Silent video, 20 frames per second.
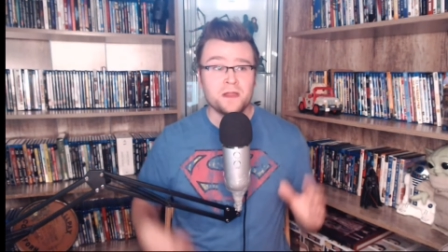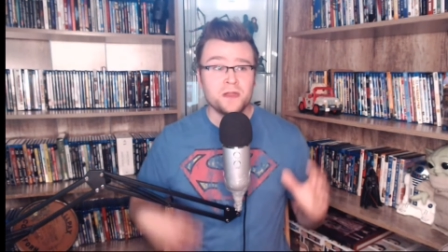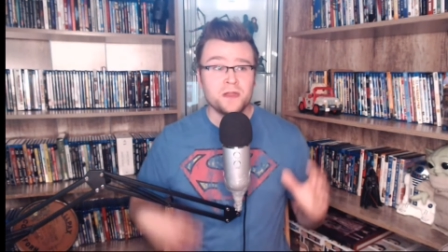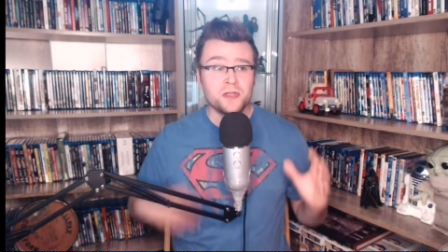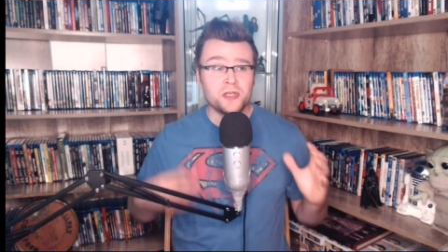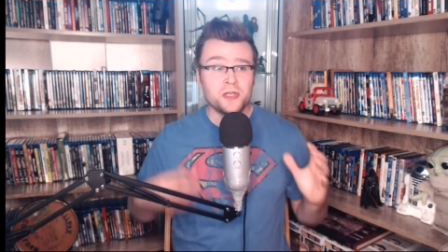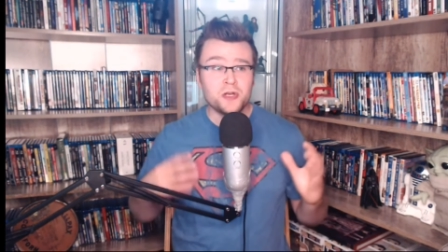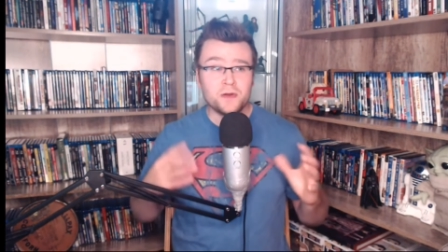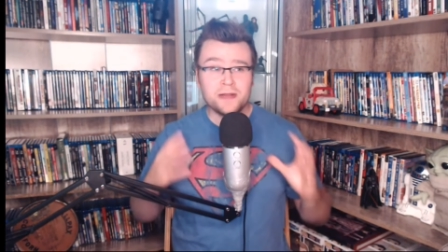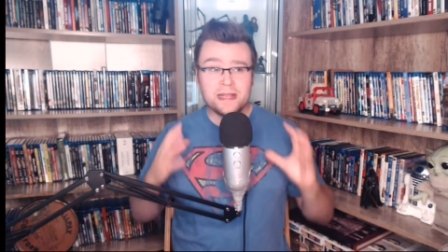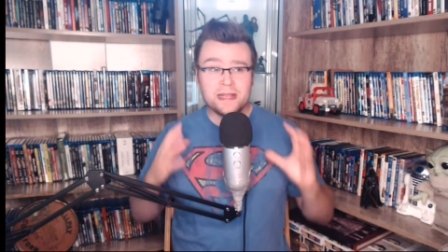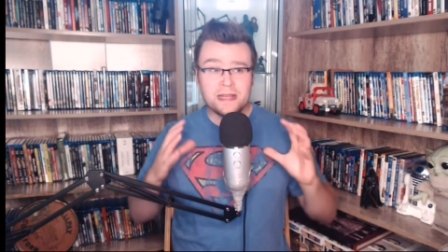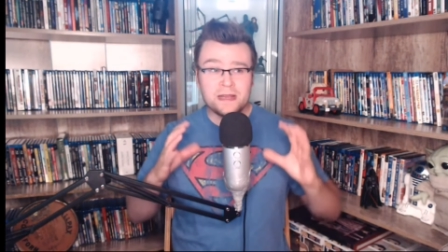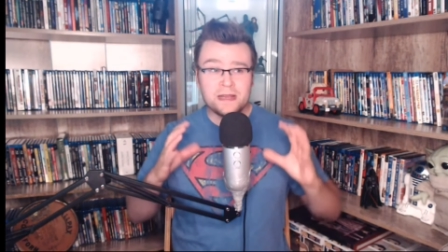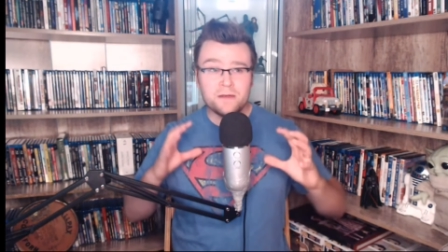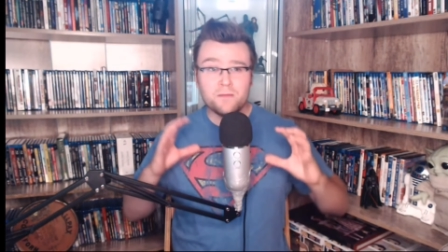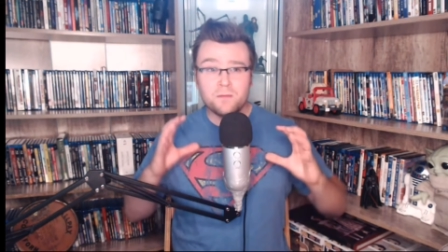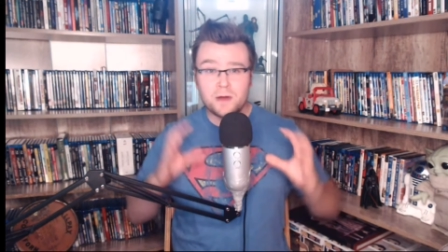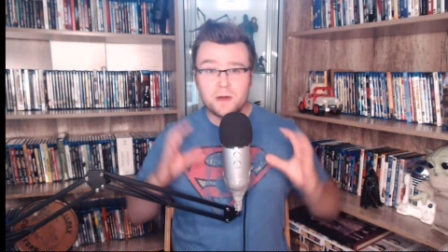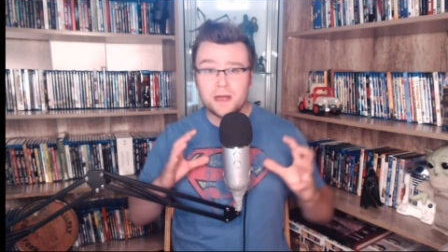you know, he
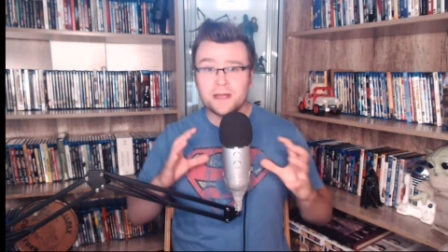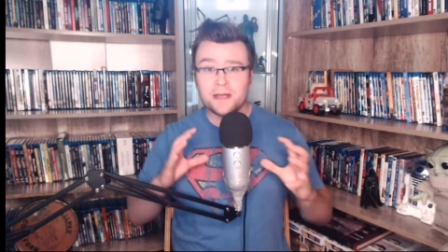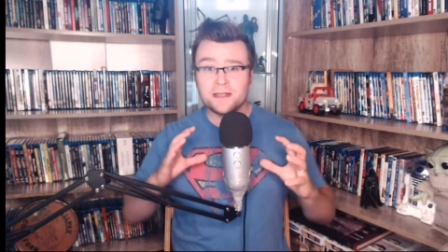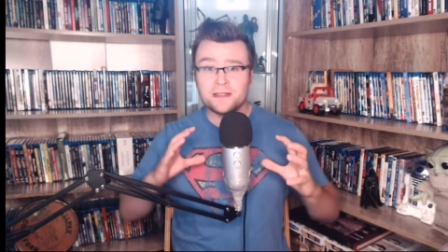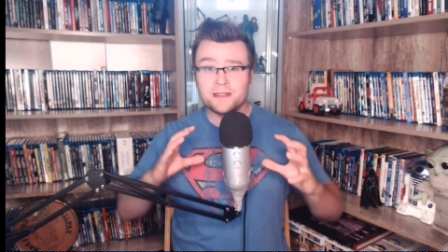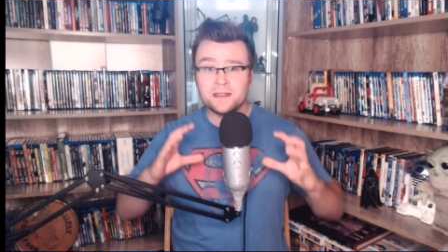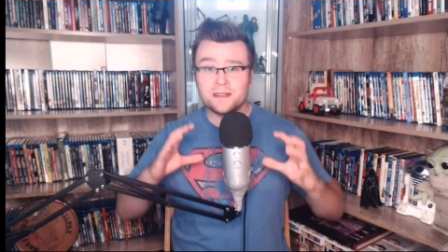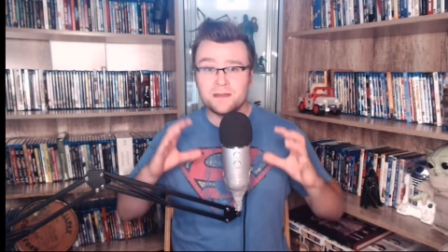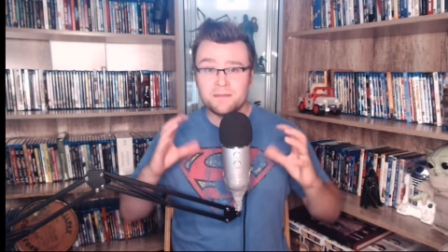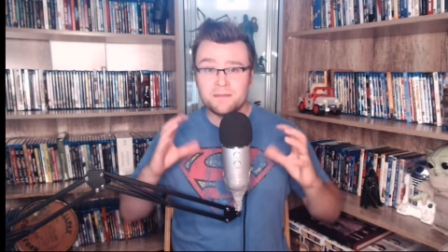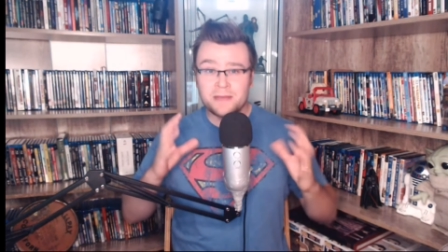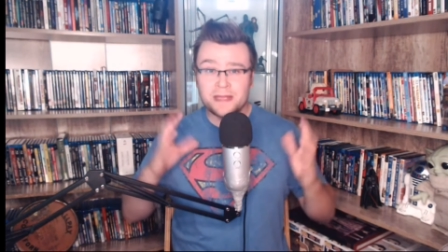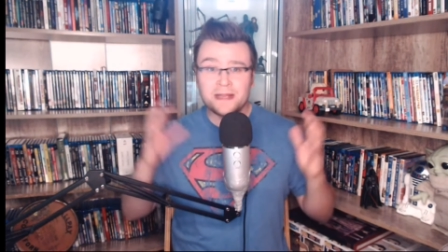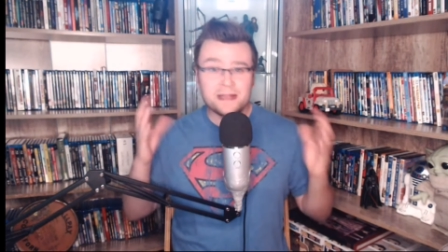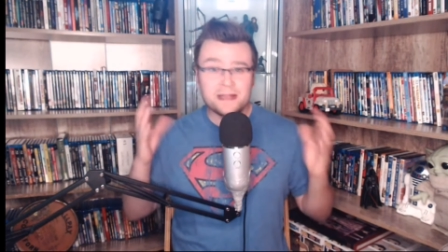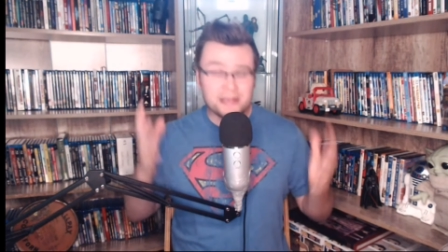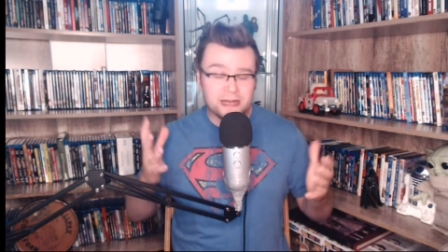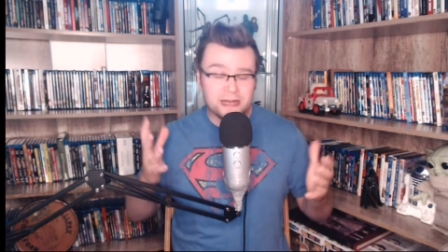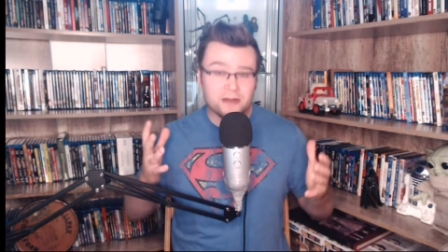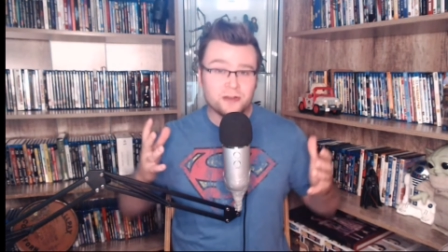was the main
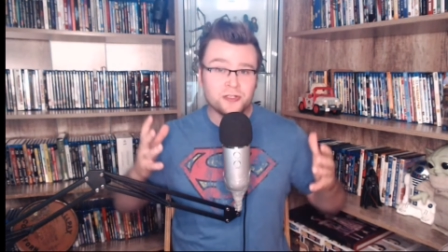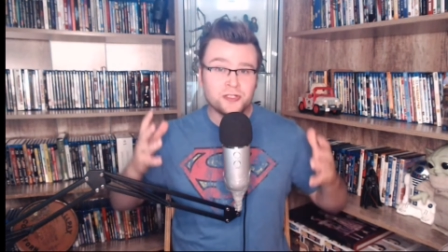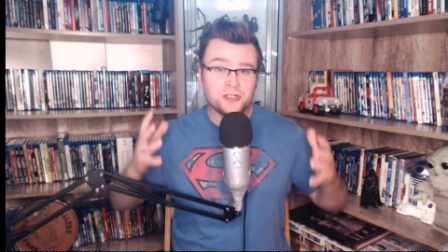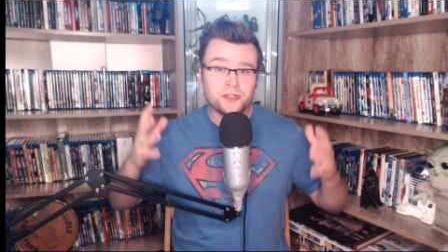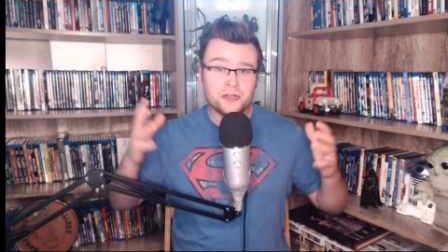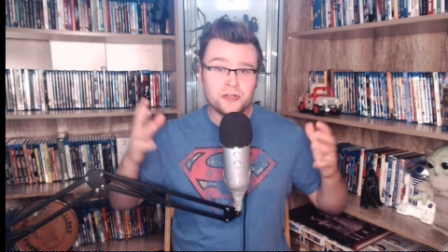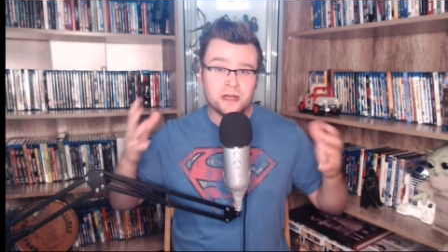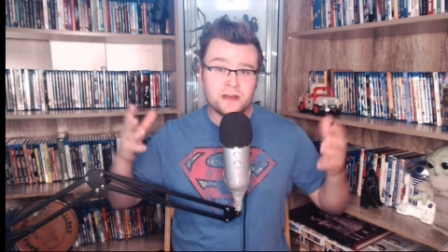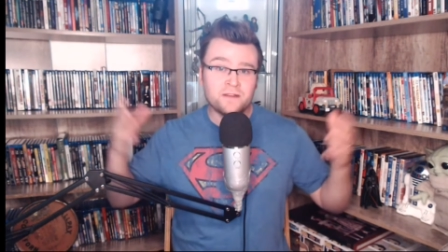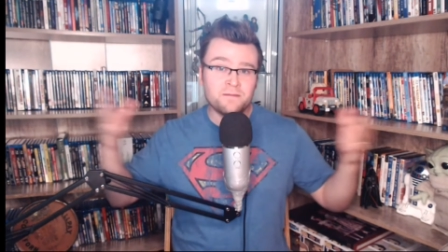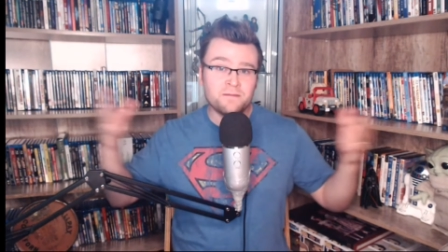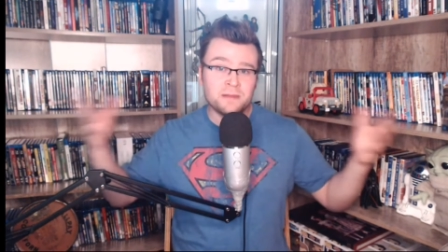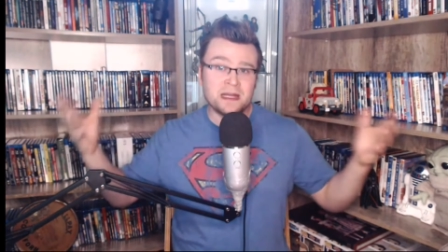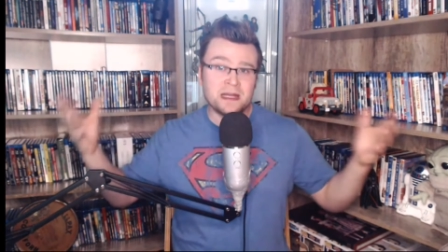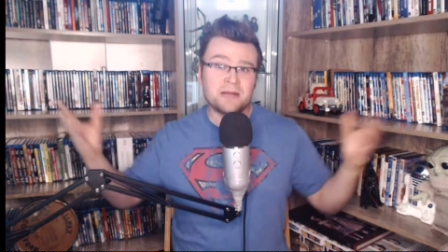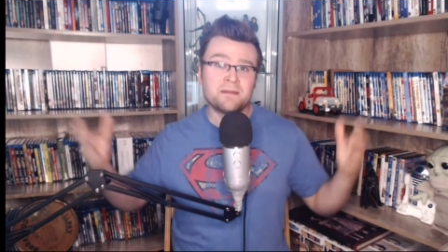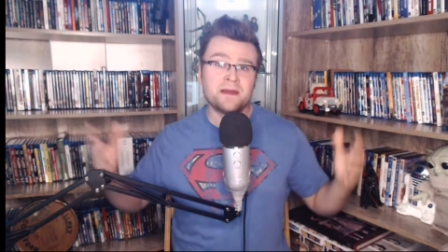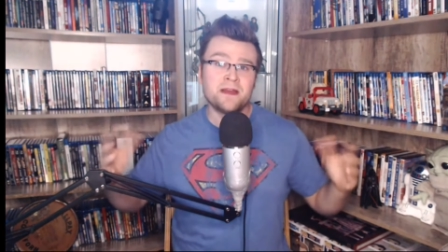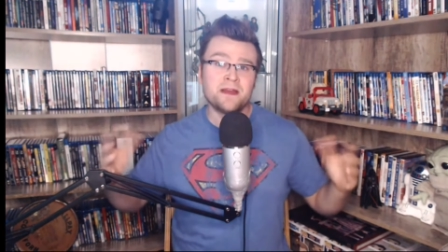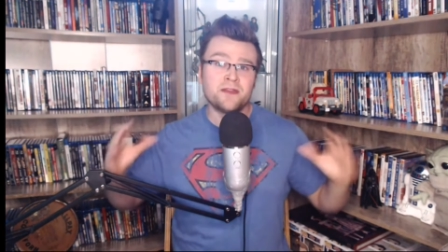character of
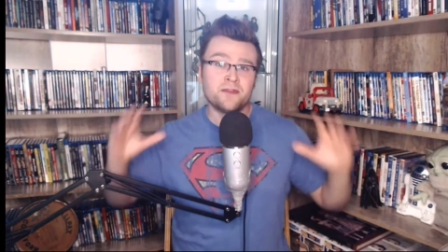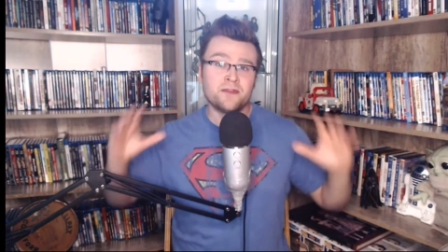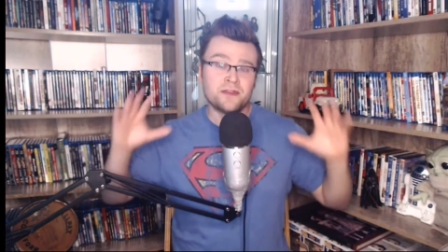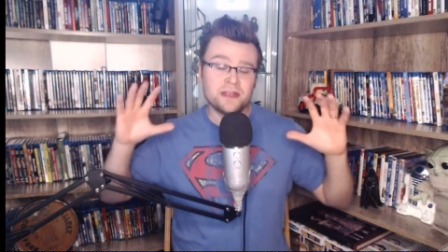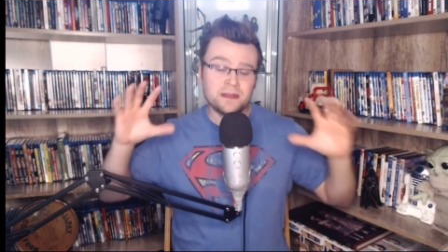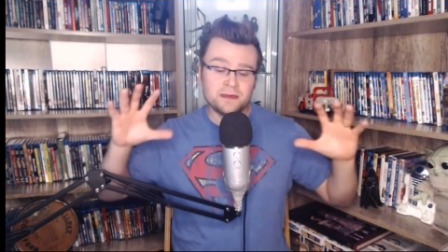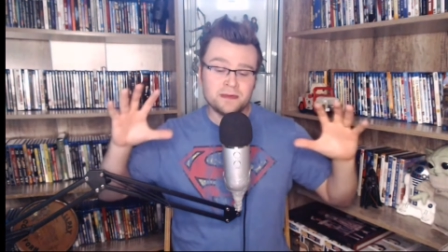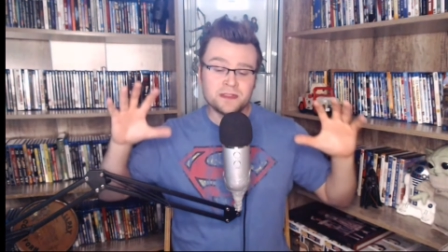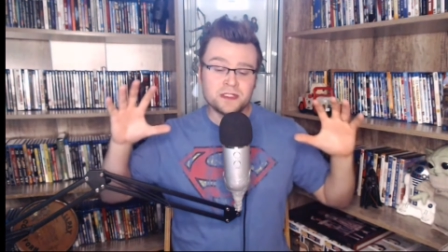Black Panther. He was